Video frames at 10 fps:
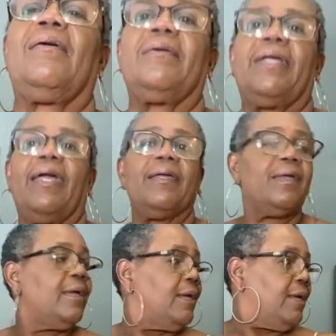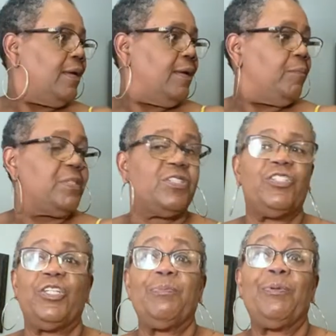Okay. Mr.
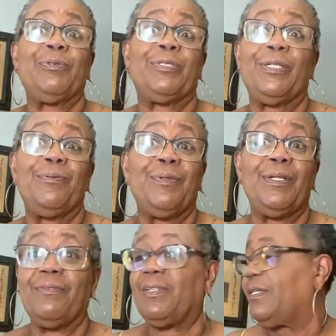Jimmy wants to get rid of it